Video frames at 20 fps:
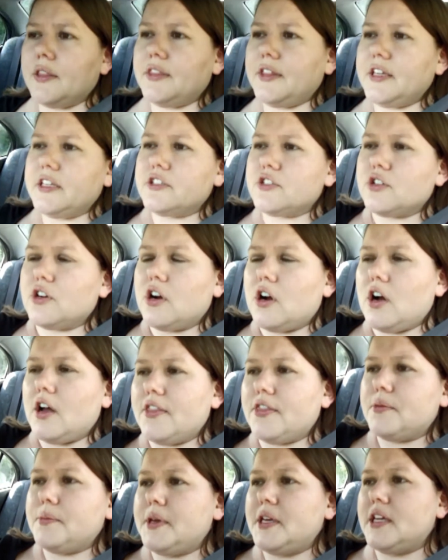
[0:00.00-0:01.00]
things are
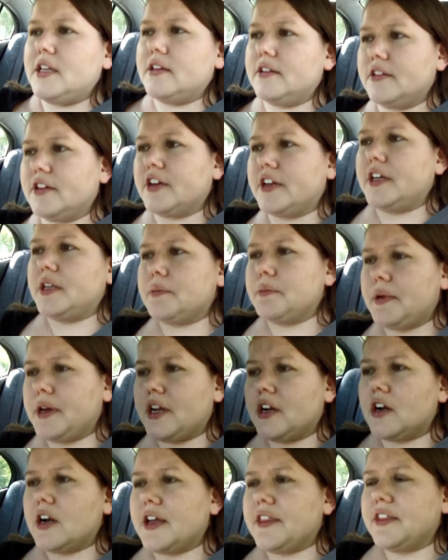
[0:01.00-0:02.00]
on the mend and they're getting
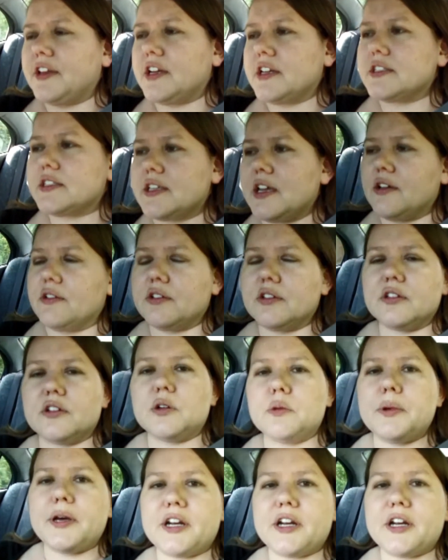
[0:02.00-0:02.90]
better. I think I sound a little